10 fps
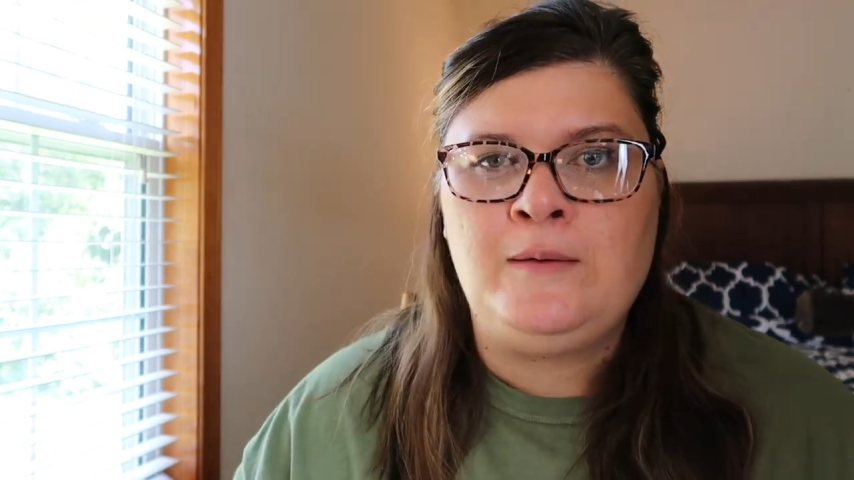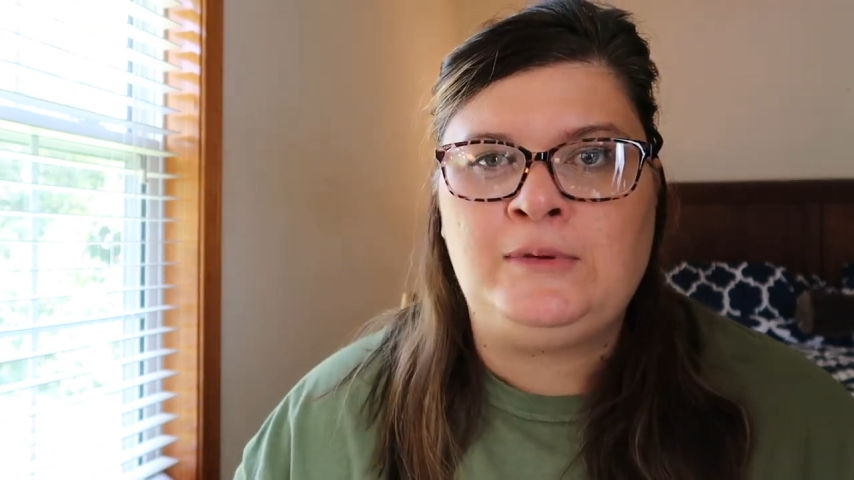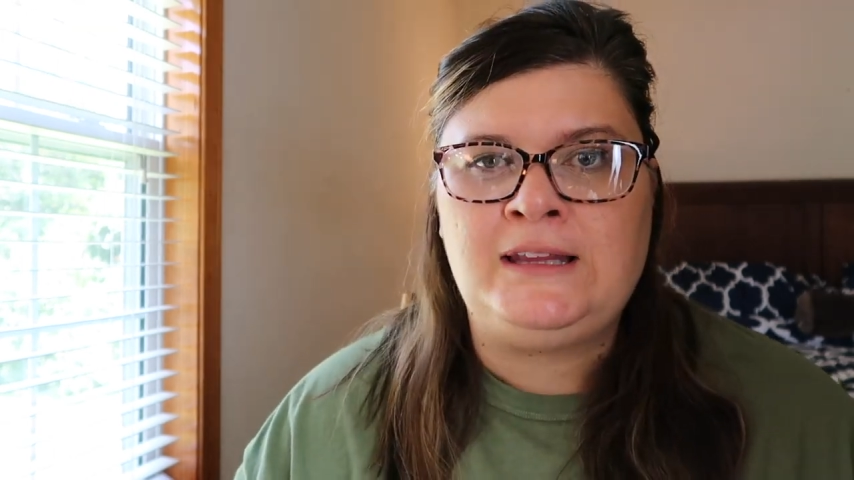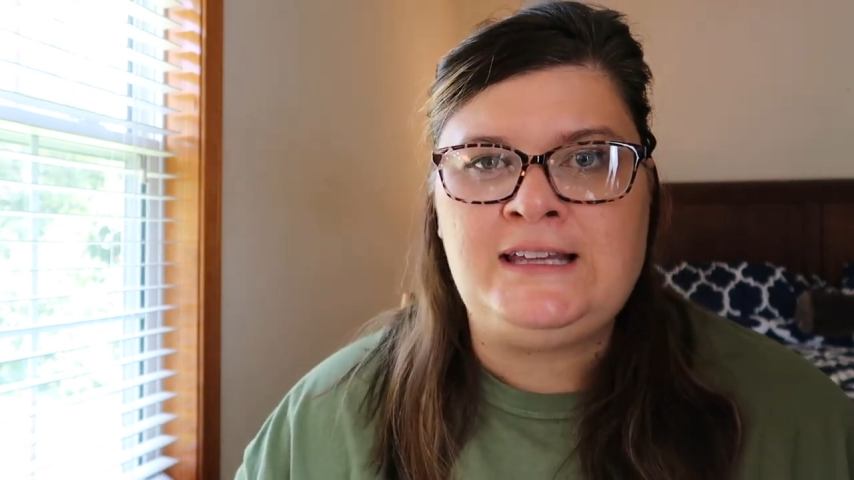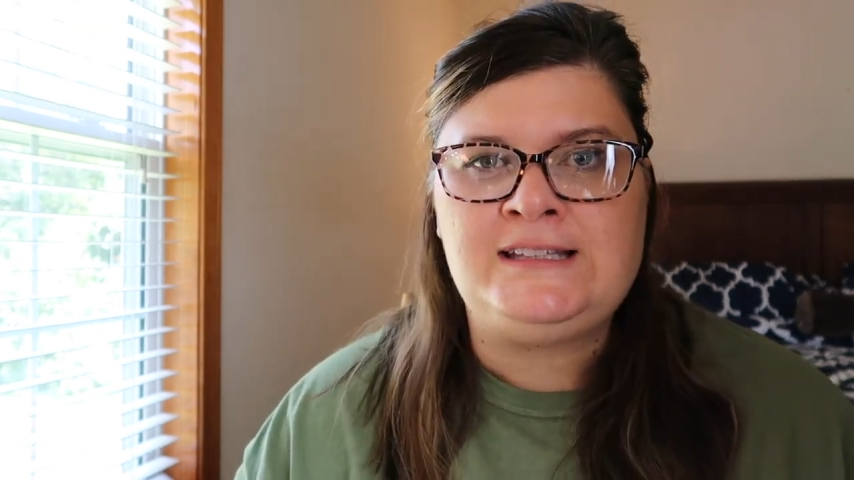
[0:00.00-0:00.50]

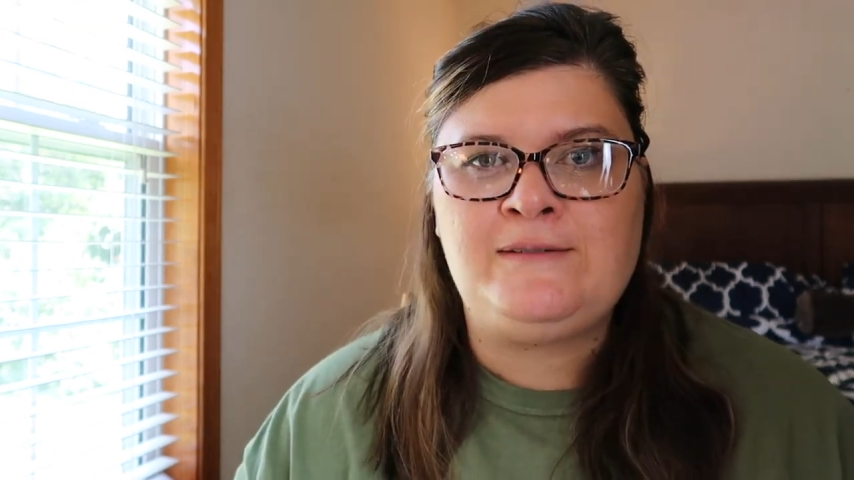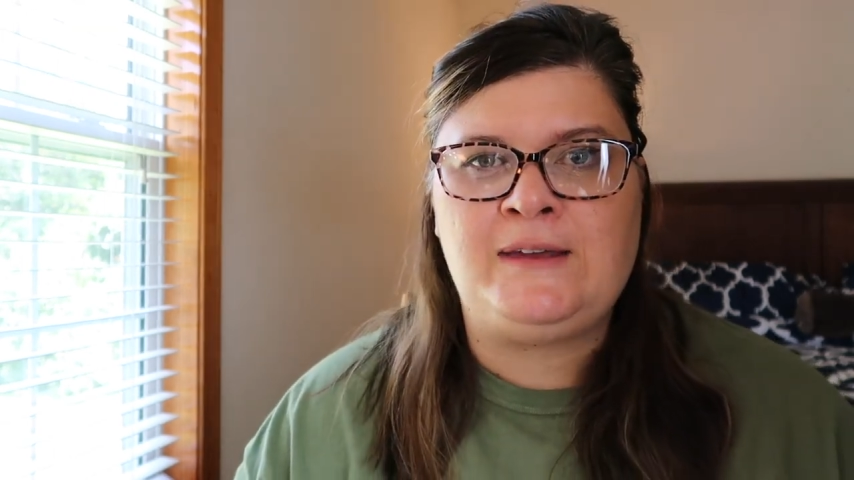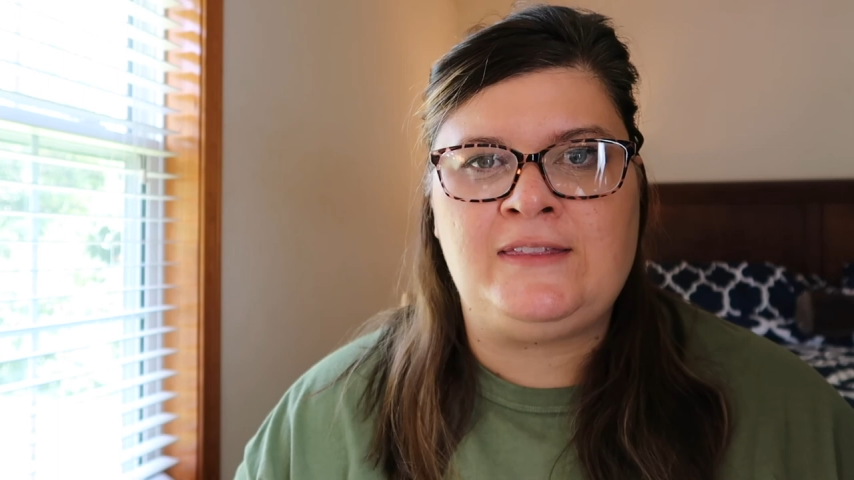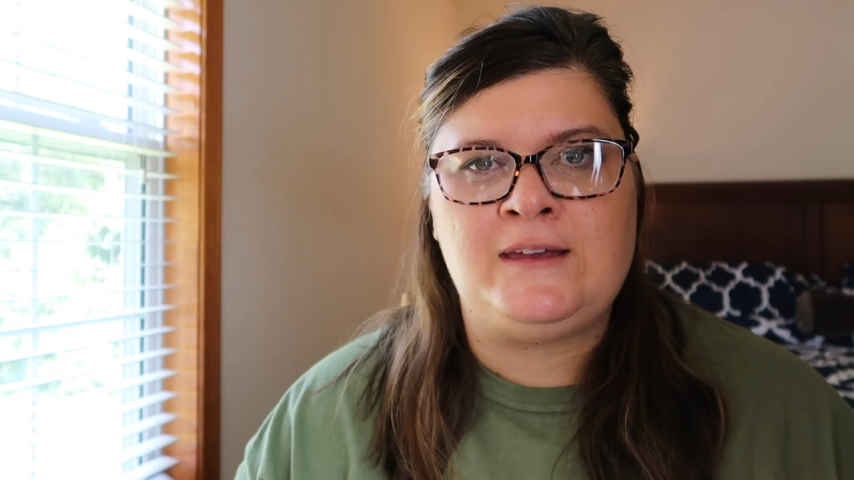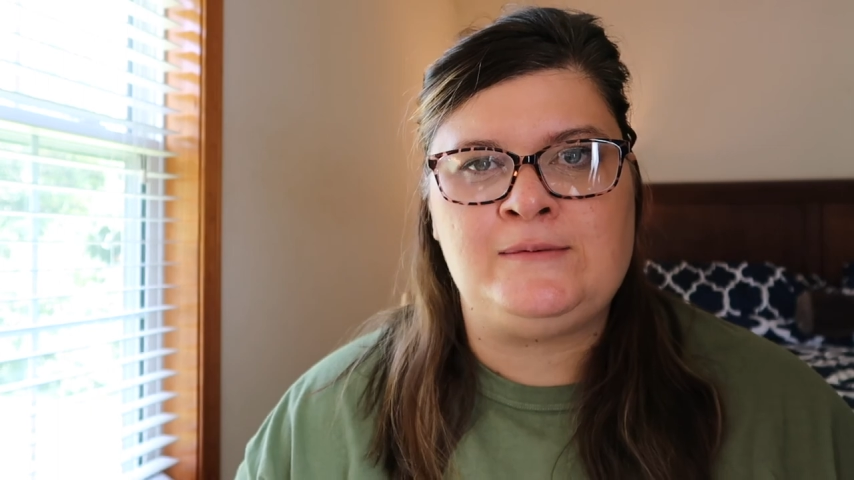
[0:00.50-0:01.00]
please give
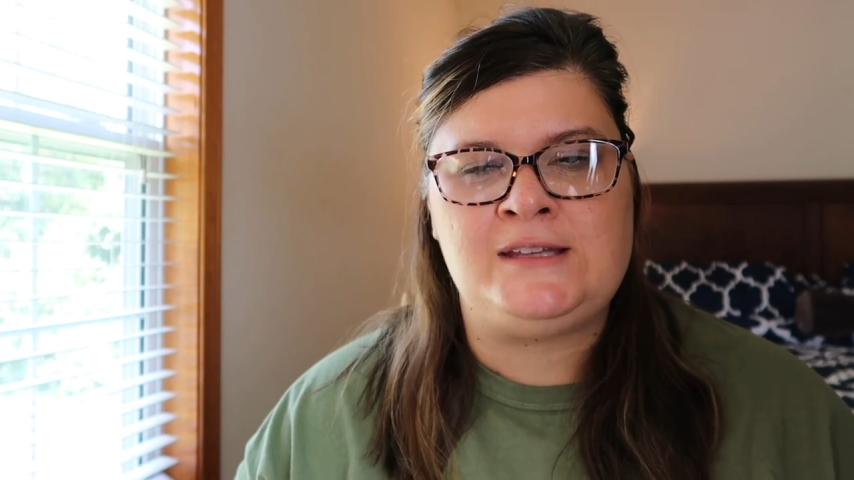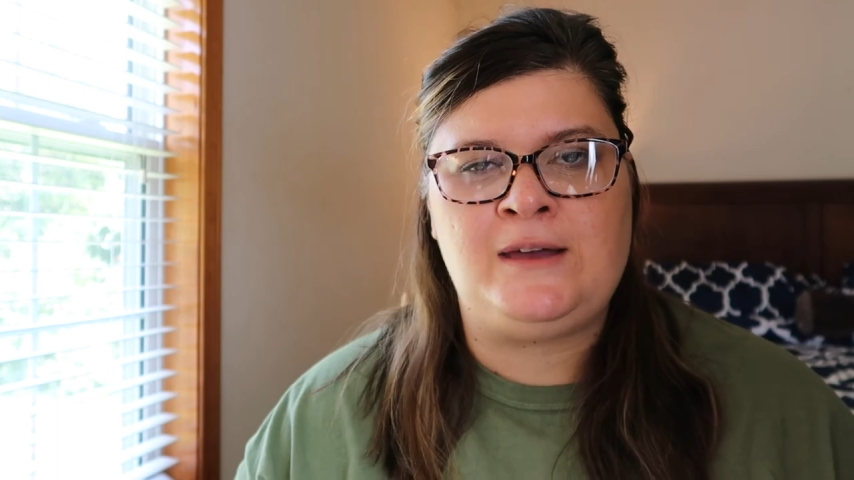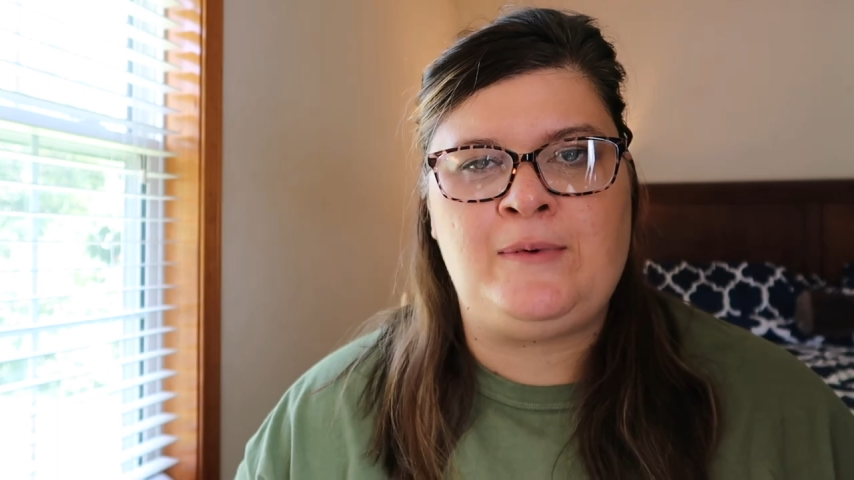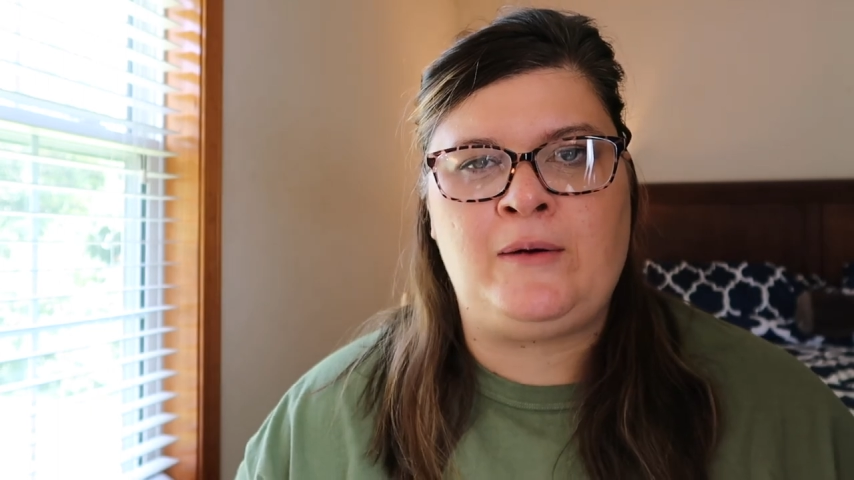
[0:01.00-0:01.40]
me a thumbs up.